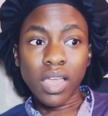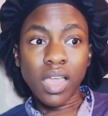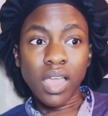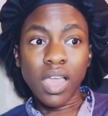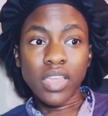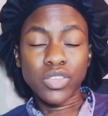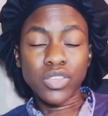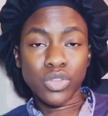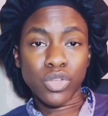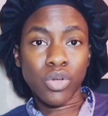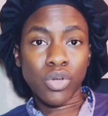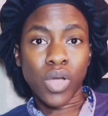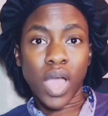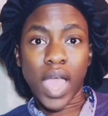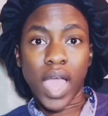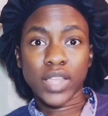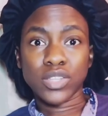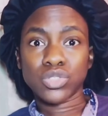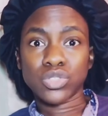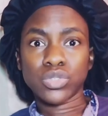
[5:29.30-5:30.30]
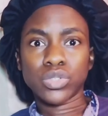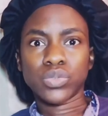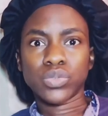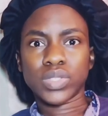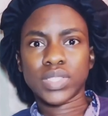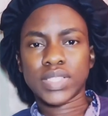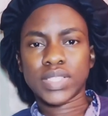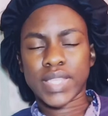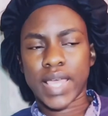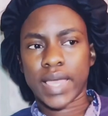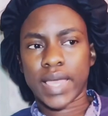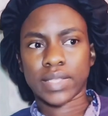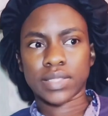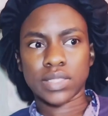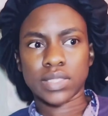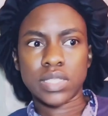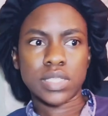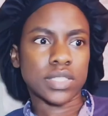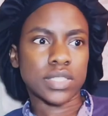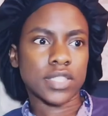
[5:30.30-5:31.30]
you know, I do it with tact
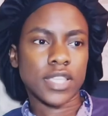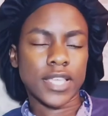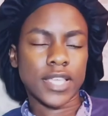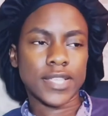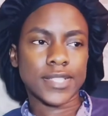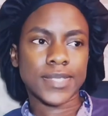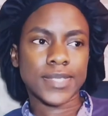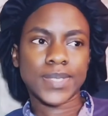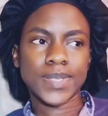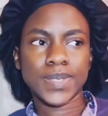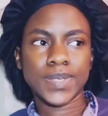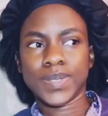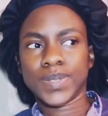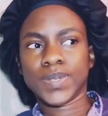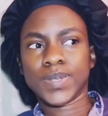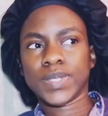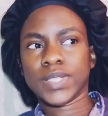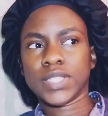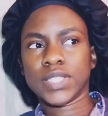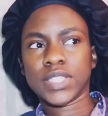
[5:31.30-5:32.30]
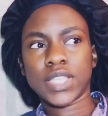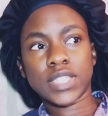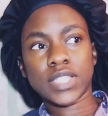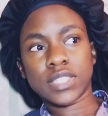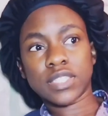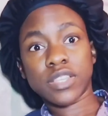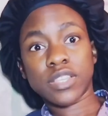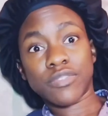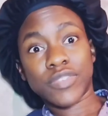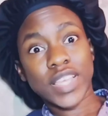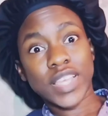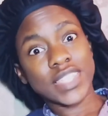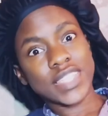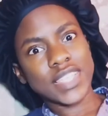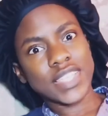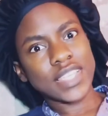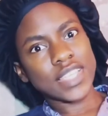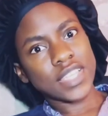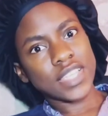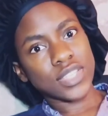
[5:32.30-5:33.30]
these days. You know, I say stuff as
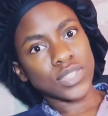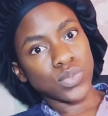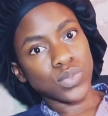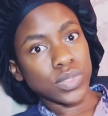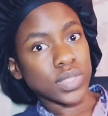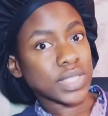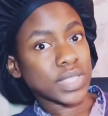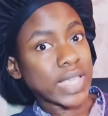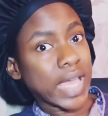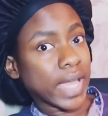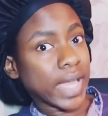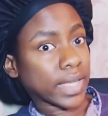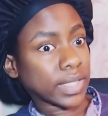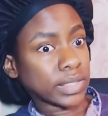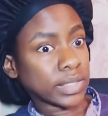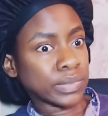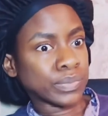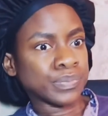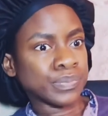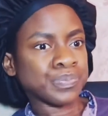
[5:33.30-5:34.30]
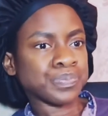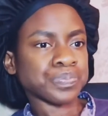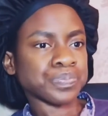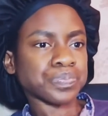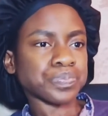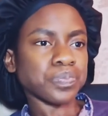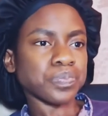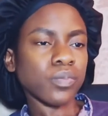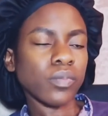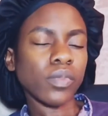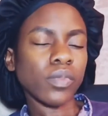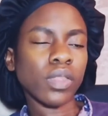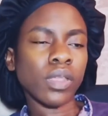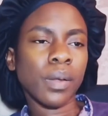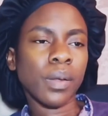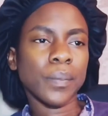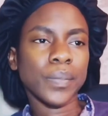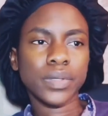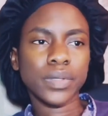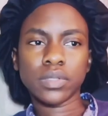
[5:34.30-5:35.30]
it is with tact,
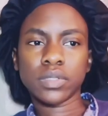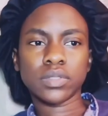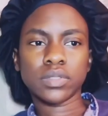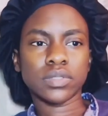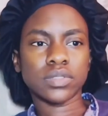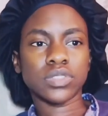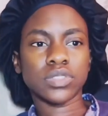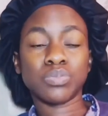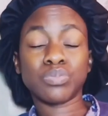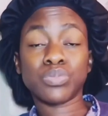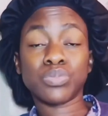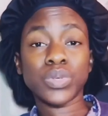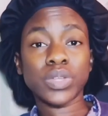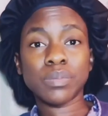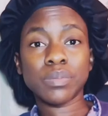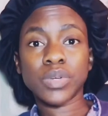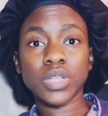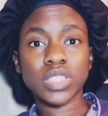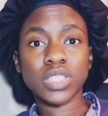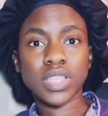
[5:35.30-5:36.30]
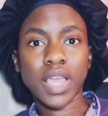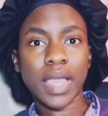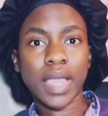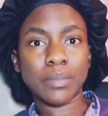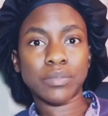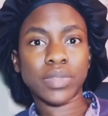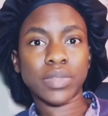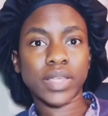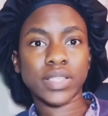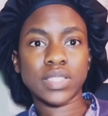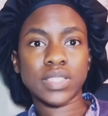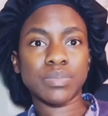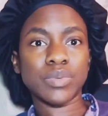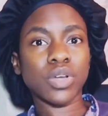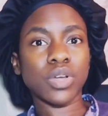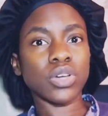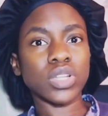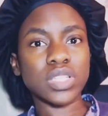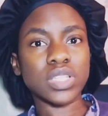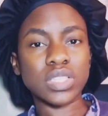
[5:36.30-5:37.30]
but pretty much I like to be
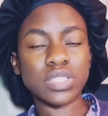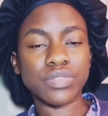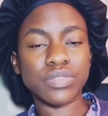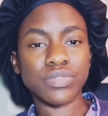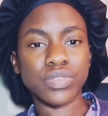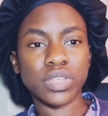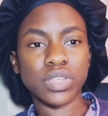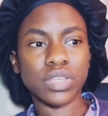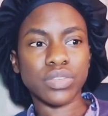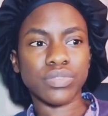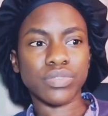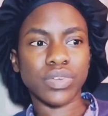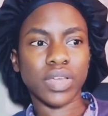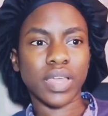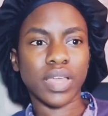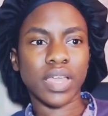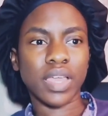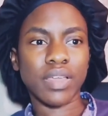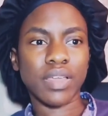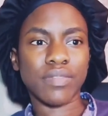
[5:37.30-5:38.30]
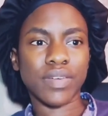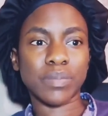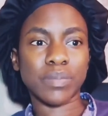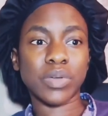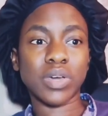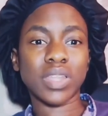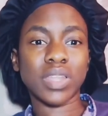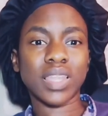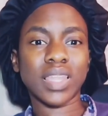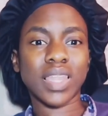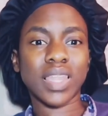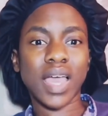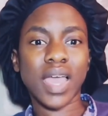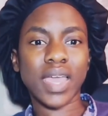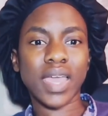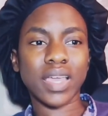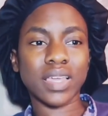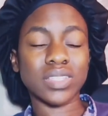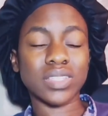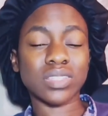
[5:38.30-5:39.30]
honest. If I'm gonna
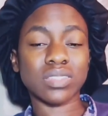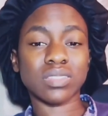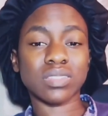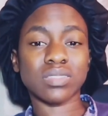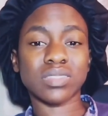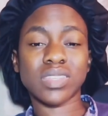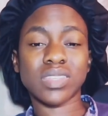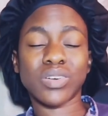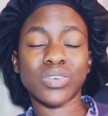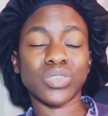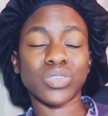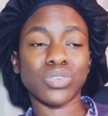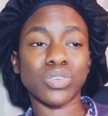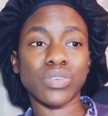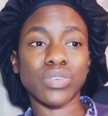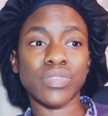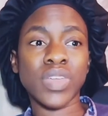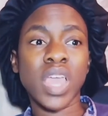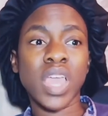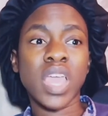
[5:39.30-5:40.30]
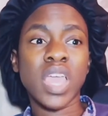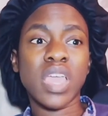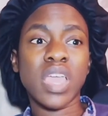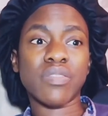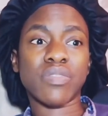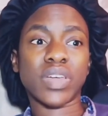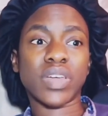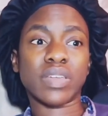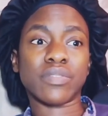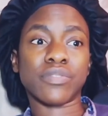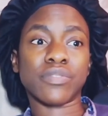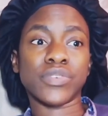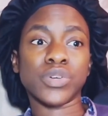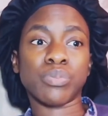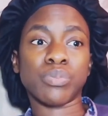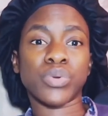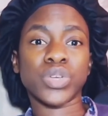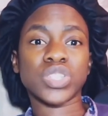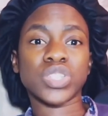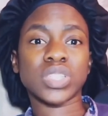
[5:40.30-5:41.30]
lie, I just tell you. If I feel
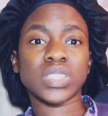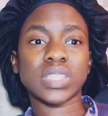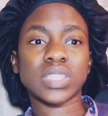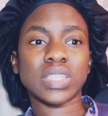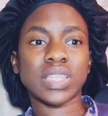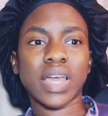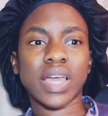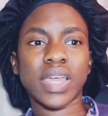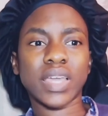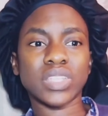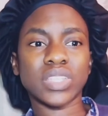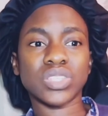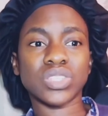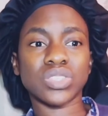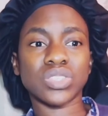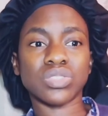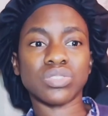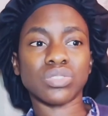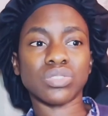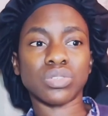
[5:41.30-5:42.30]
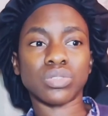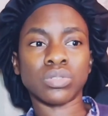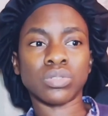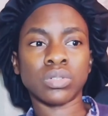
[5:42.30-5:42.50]
pressure to lie, I just, you know,